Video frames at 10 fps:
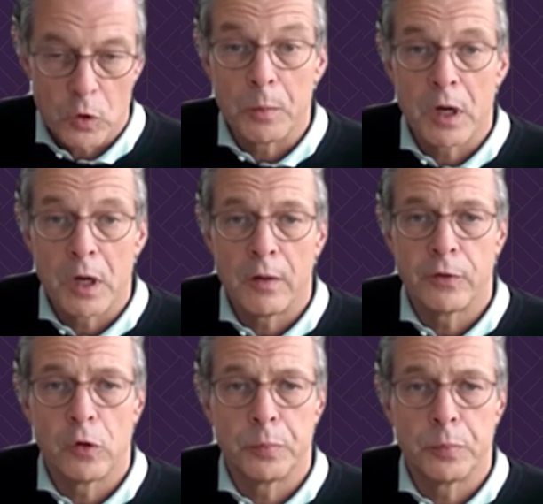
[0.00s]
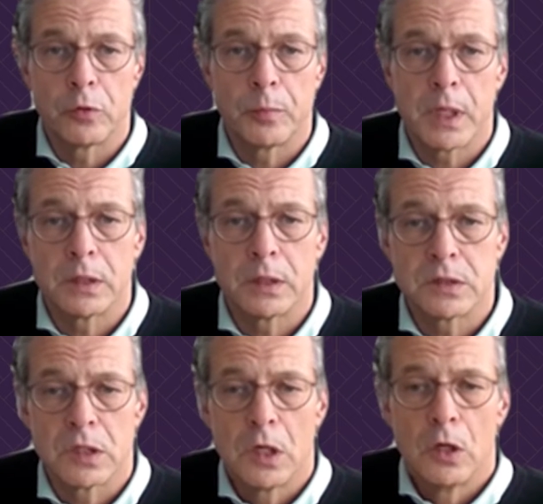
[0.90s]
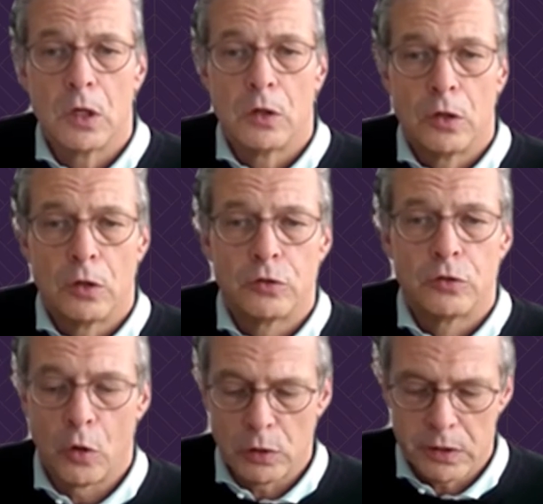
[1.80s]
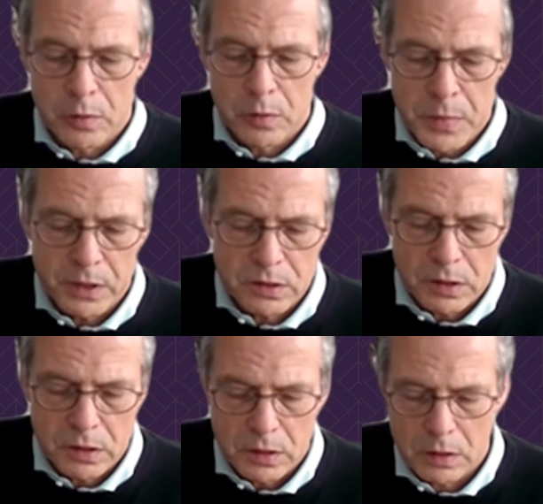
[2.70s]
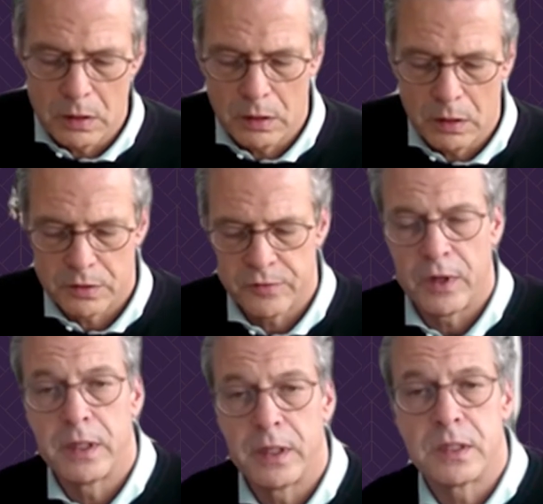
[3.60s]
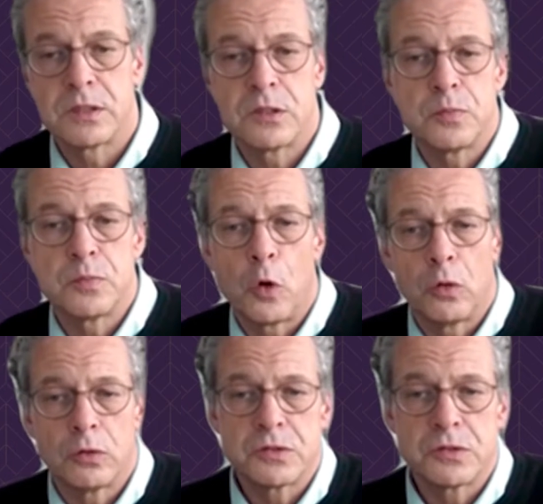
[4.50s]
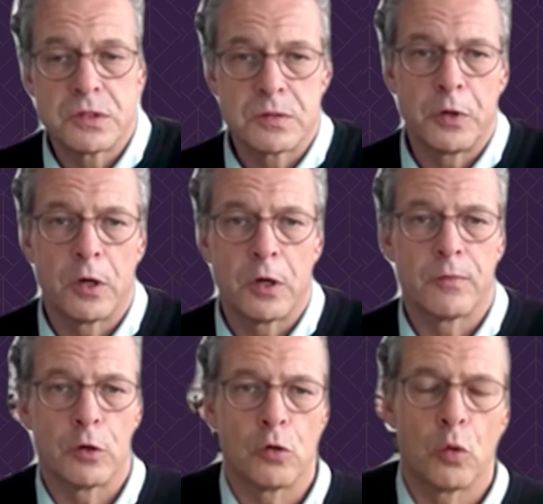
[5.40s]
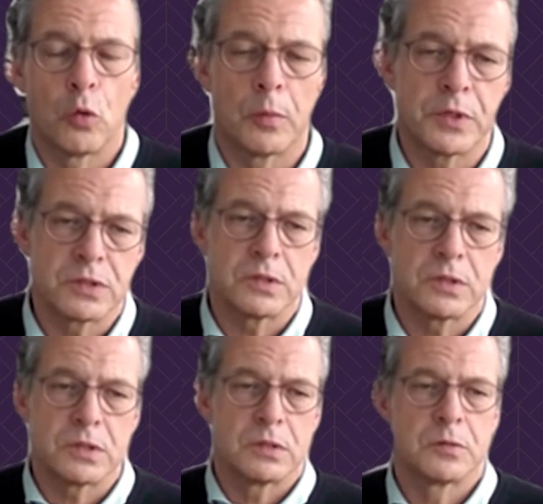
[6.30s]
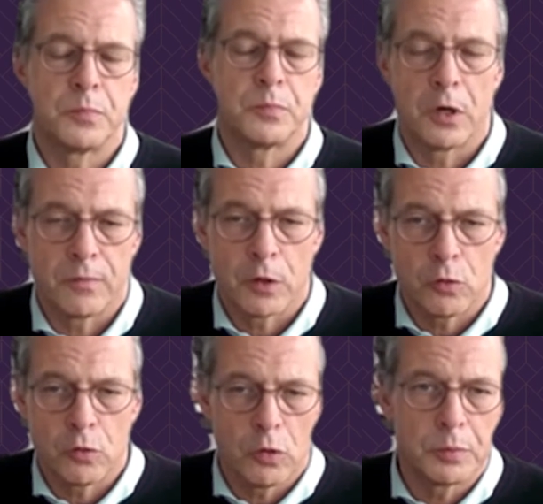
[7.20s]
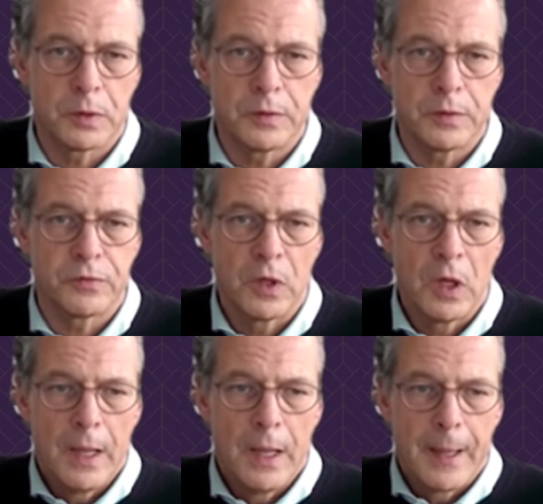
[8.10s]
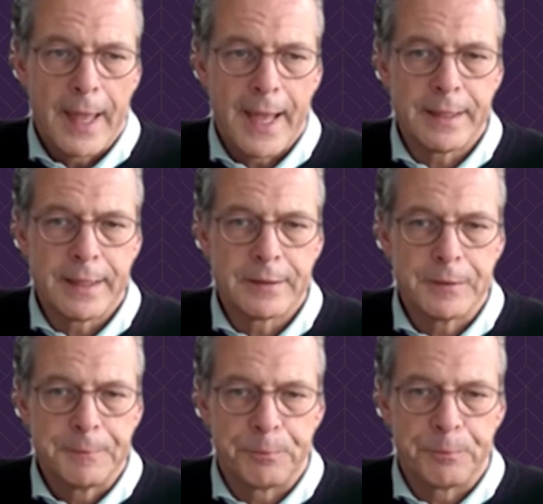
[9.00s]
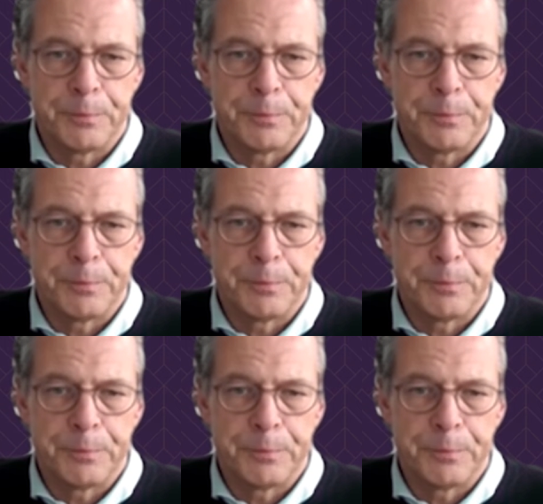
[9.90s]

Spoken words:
Neumann Cafe Gruppe remains totally committed to financing smallholders as part of our core business, as part of our core beliefs, and